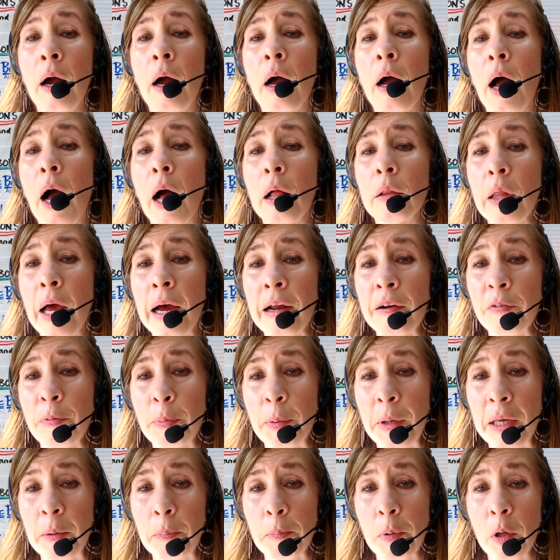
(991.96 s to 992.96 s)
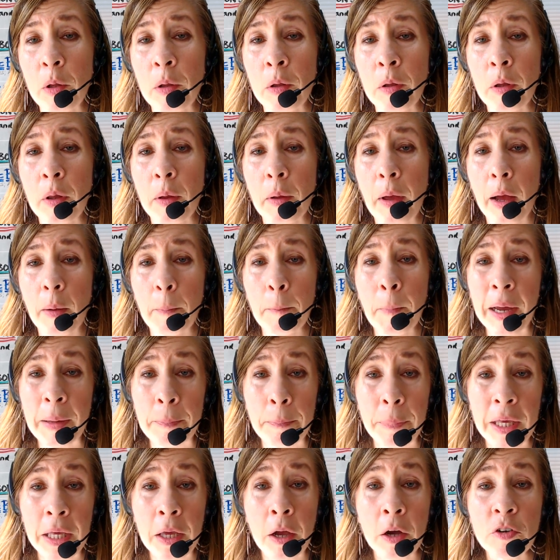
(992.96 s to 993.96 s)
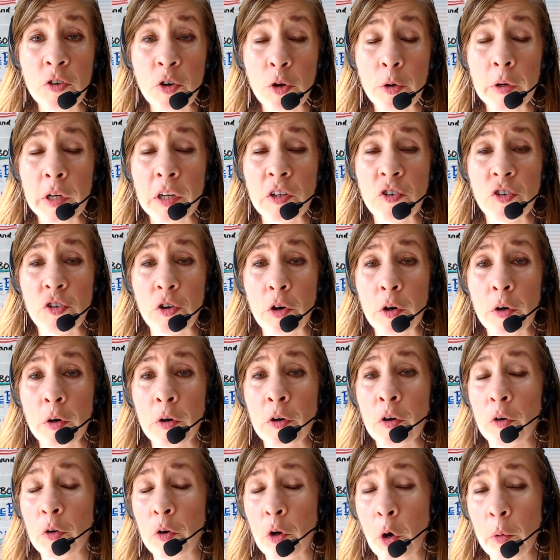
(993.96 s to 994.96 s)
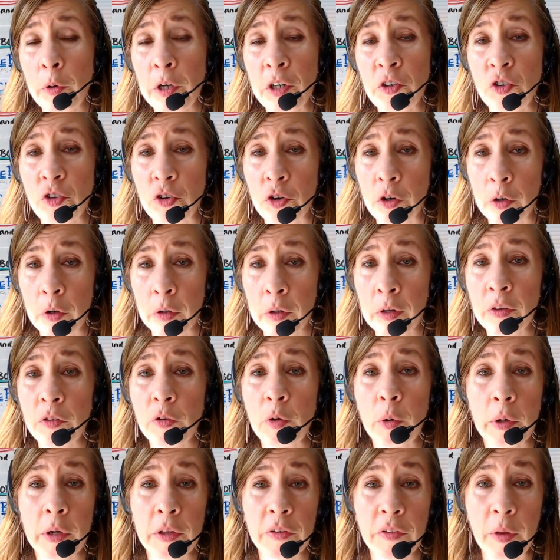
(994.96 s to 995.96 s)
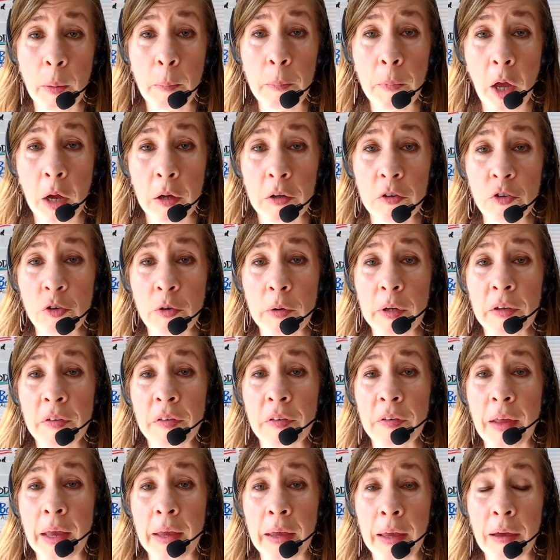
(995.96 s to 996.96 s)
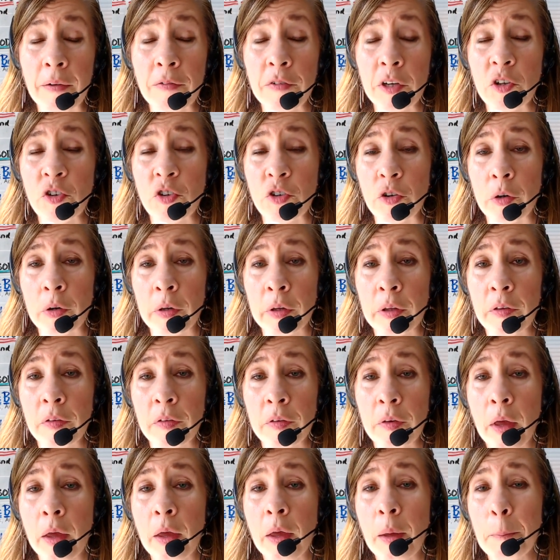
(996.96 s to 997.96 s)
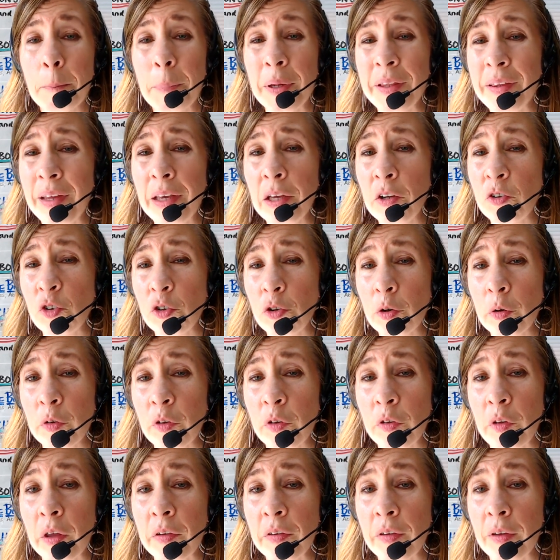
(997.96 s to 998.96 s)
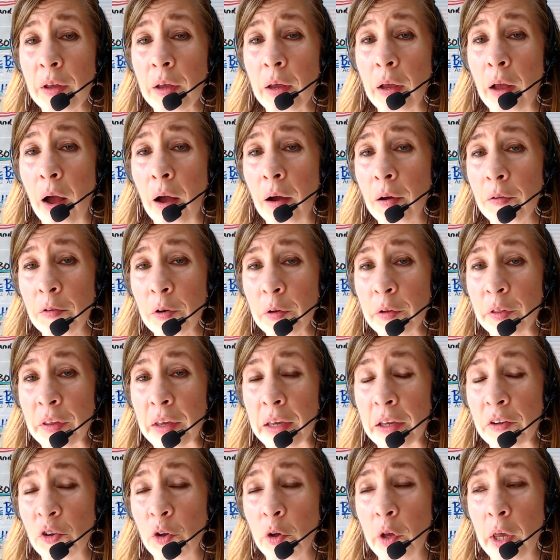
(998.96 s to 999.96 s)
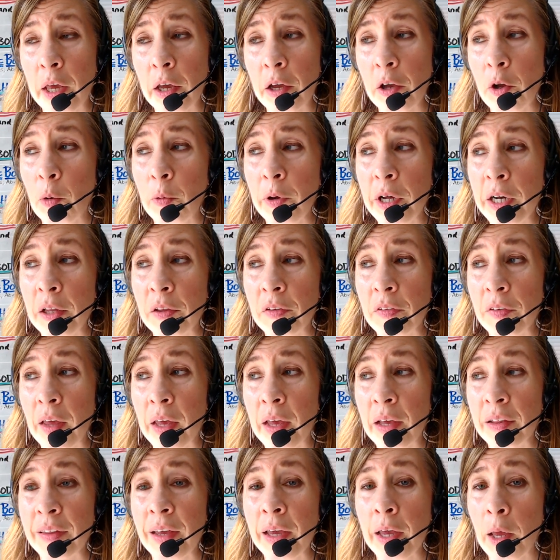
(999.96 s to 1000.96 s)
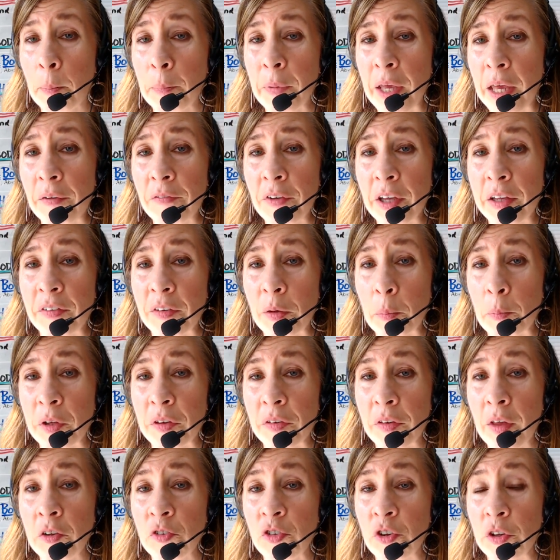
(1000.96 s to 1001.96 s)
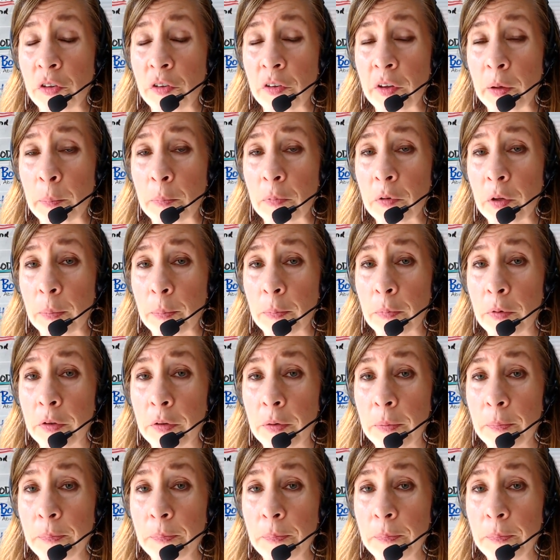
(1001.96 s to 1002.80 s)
a lot of people might be underinsured or no insurance, or in some countries they have insurance, but the insurance doesn't cover things. You can't go in and say, I think I'm having some ascension symptoms.